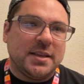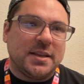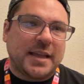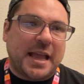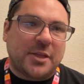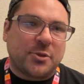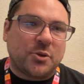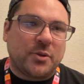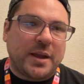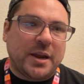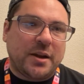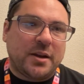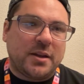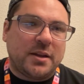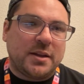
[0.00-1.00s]
Catherine
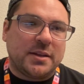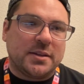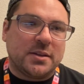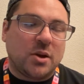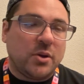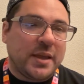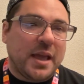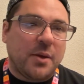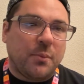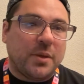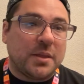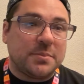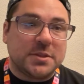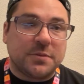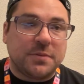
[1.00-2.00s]
O'Hara and, oh yeah,
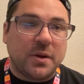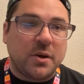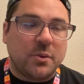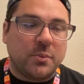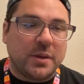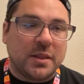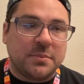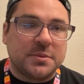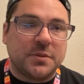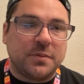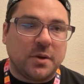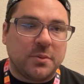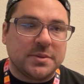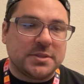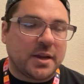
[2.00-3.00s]
Willem Dafoe. Willem
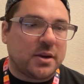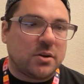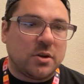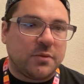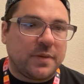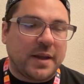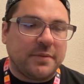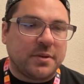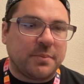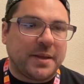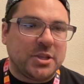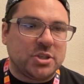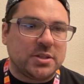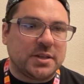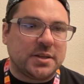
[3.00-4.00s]
Dafoe was there. I don't know if I even
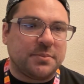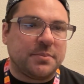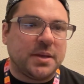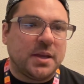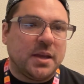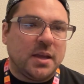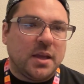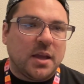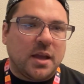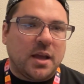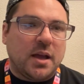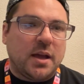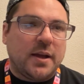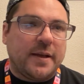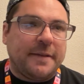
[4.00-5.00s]
mentioned him.
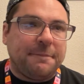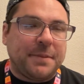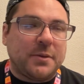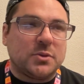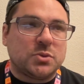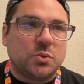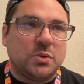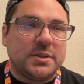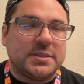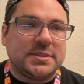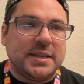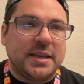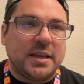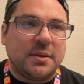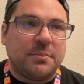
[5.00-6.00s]
It was cool to
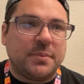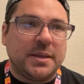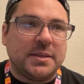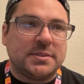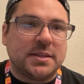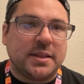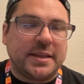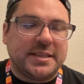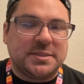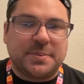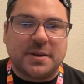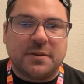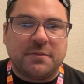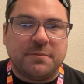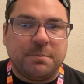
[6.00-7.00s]
see him. He said that he's
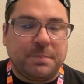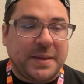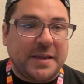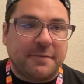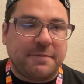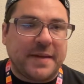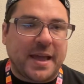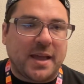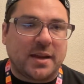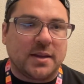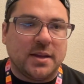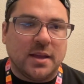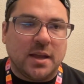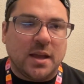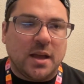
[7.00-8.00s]
been a big
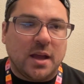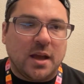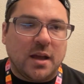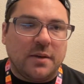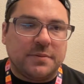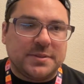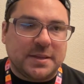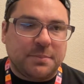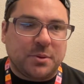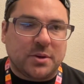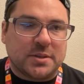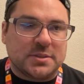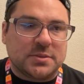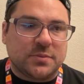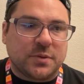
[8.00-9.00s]
fan of Tim
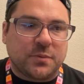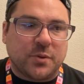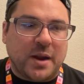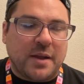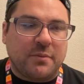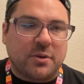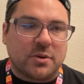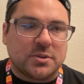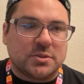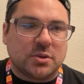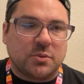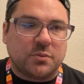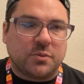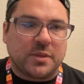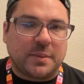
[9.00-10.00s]
Burton's for forever.
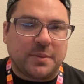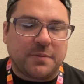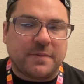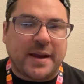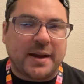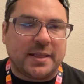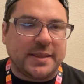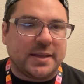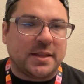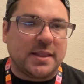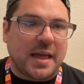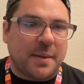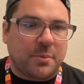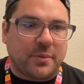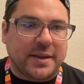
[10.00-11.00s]
So for them to finally
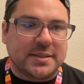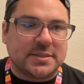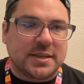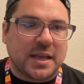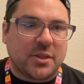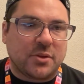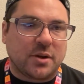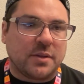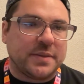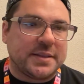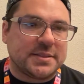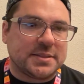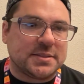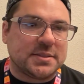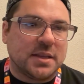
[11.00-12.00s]
collaborate together on
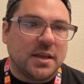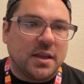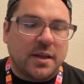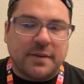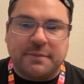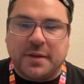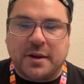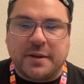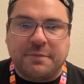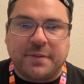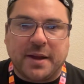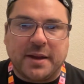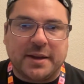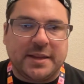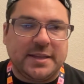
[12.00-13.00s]
this is very
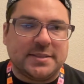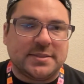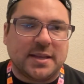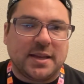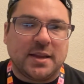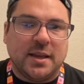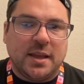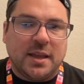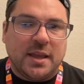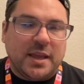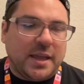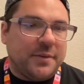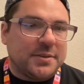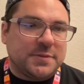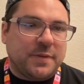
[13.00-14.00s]
fun. And he said
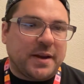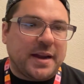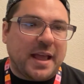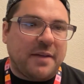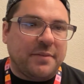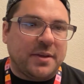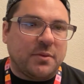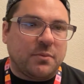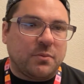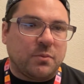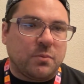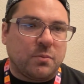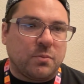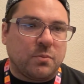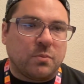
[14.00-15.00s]
it was fun having
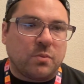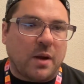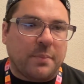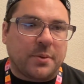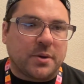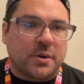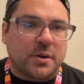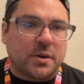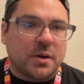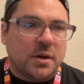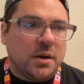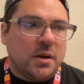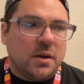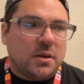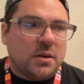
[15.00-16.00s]
rubber
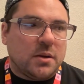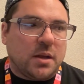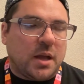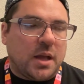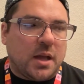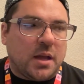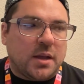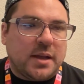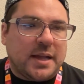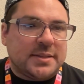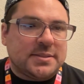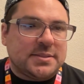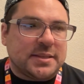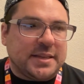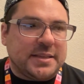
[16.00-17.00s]

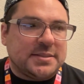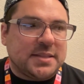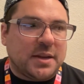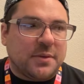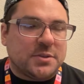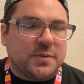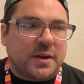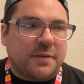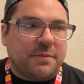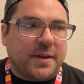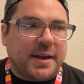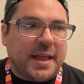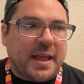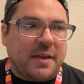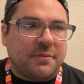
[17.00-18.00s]
guts. And he said it was very
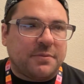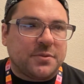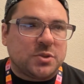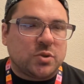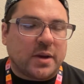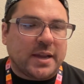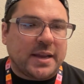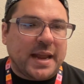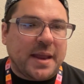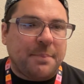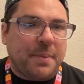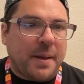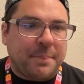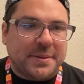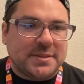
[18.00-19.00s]
fun to have shrunken head
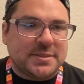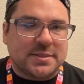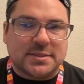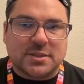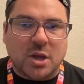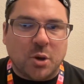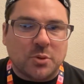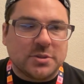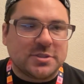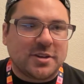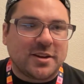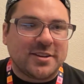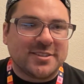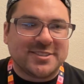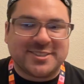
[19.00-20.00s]
puppets as
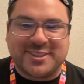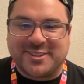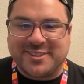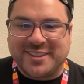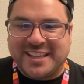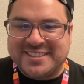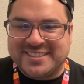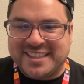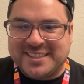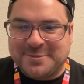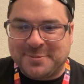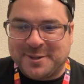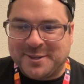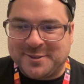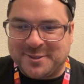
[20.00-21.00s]
co-stars. So that's
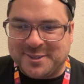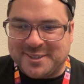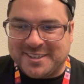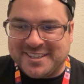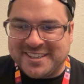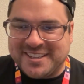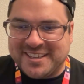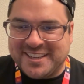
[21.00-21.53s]
pretty cool.